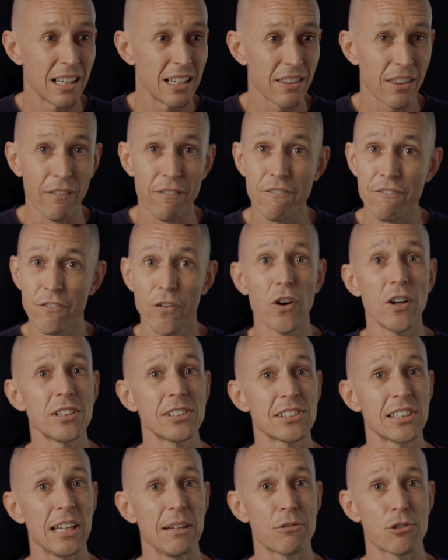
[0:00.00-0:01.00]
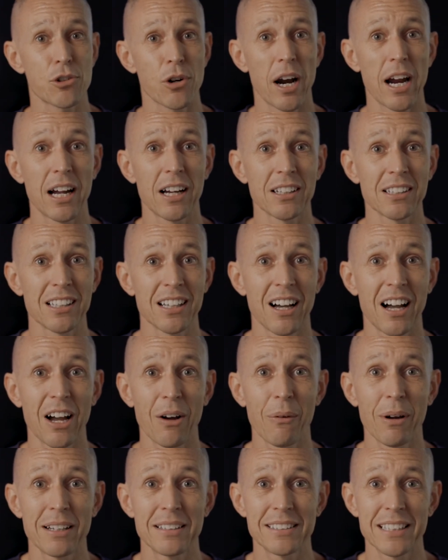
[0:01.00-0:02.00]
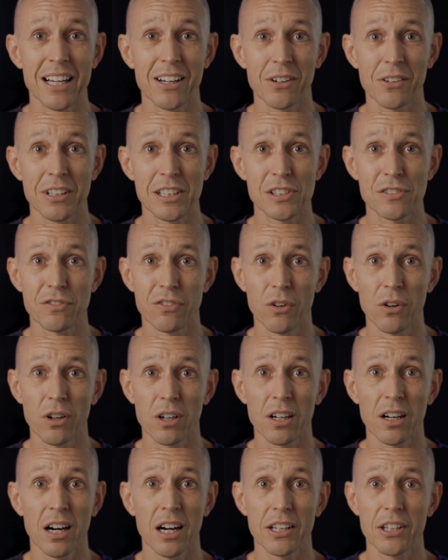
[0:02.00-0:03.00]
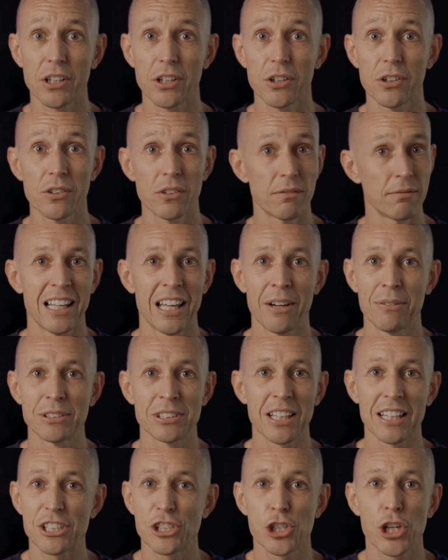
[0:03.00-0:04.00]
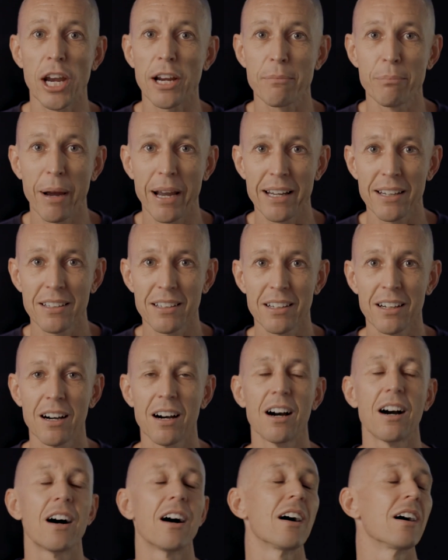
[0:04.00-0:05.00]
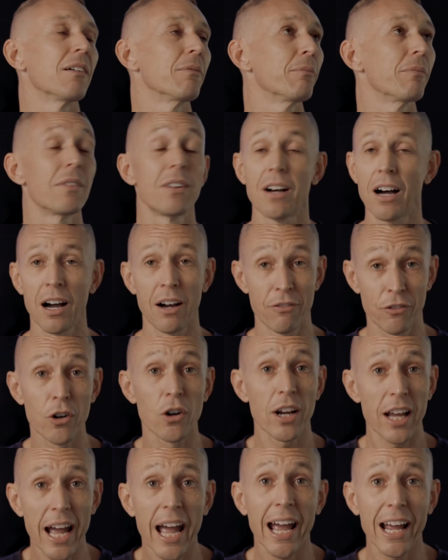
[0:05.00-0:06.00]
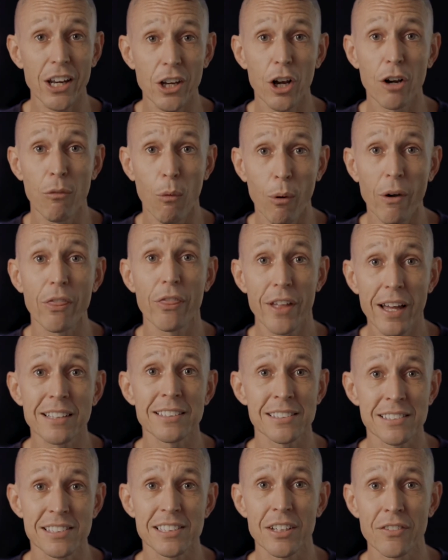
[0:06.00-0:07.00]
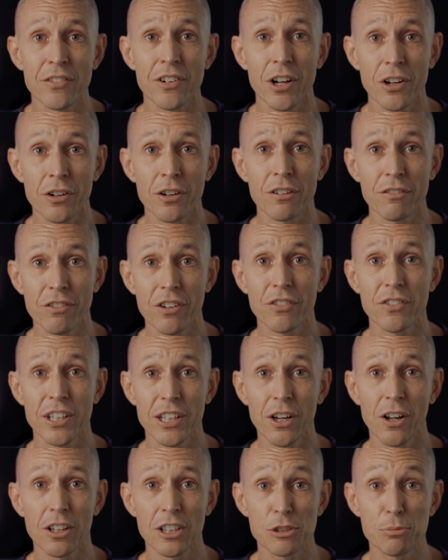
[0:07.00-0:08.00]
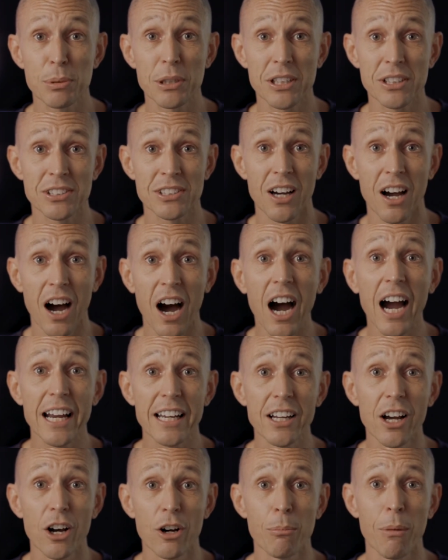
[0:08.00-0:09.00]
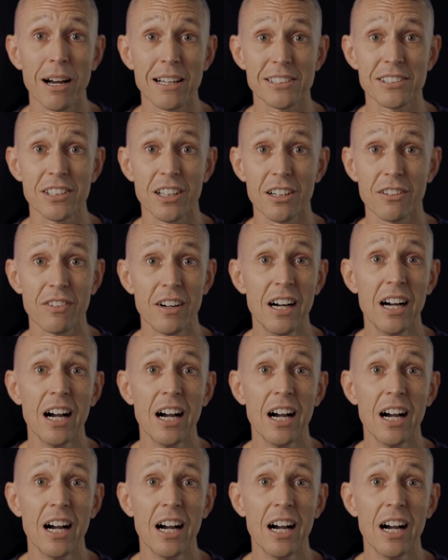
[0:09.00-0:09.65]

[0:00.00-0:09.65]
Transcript: The first steep trail I went down on this fork, I knew it was like checkmate. I've got to hand over $1,750 because I know myself,